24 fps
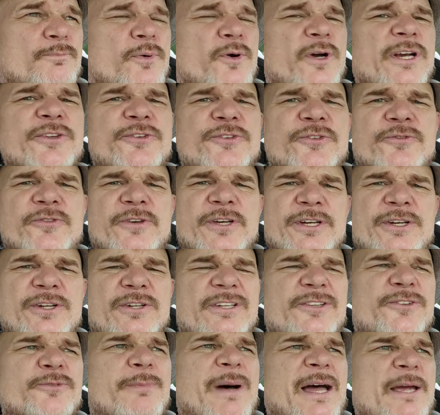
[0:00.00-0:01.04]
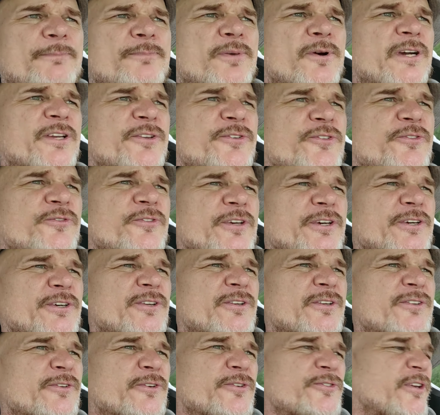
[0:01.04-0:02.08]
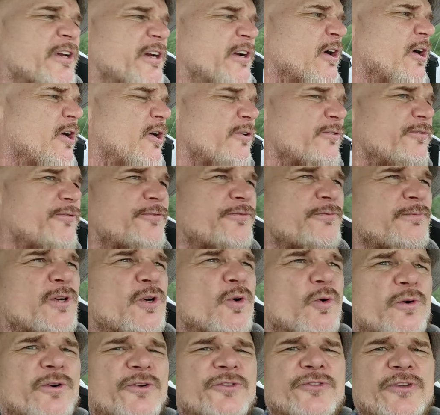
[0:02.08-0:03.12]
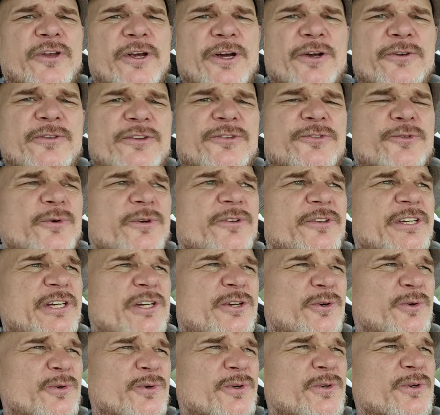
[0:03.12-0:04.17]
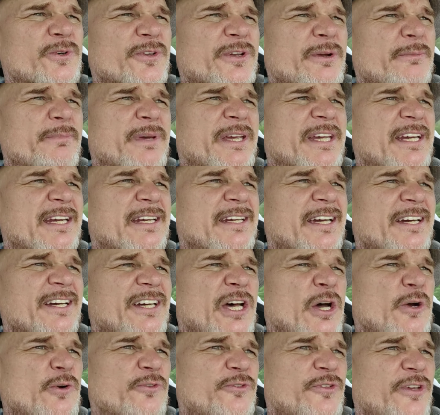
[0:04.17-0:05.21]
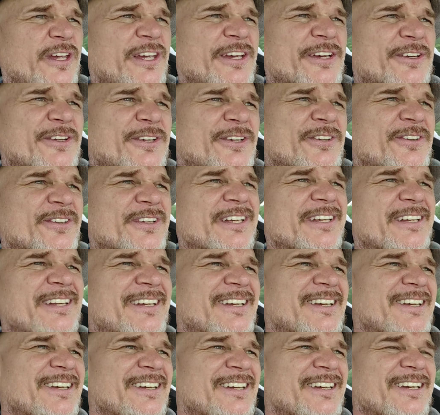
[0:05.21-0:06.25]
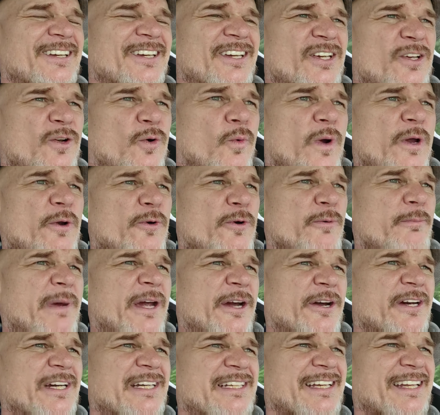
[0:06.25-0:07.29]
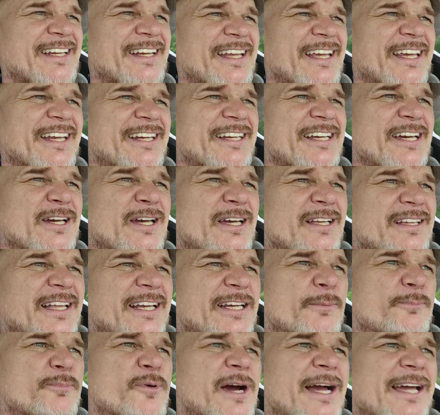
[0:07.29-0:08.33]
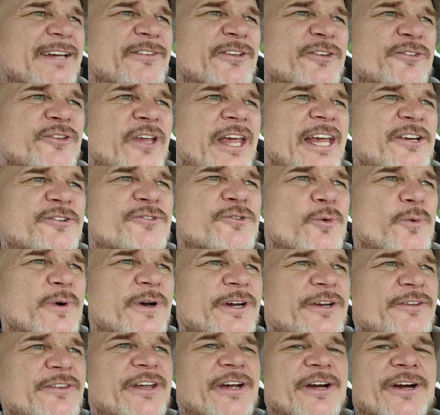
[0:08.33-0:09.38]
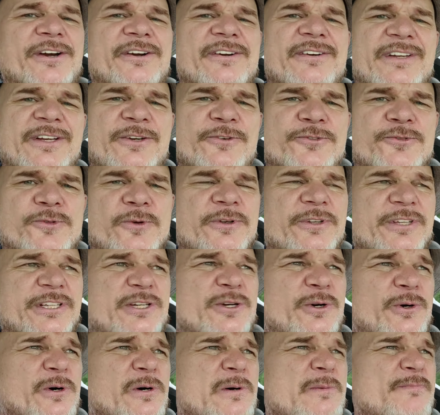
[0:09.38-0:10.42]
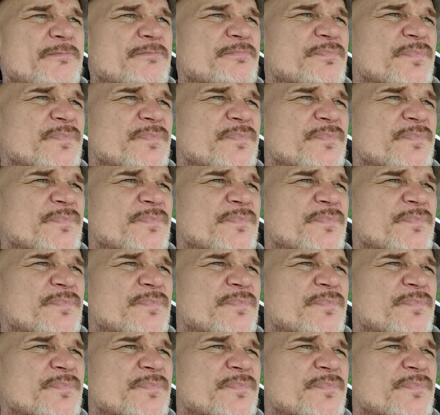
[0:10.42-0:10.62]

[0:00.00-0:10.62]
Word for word: Princeville. It's by Princeville. There's a golf course there that's really cool and a big uh, hotel. And we were married in a uh, like a private sanctuary there. It was really cool.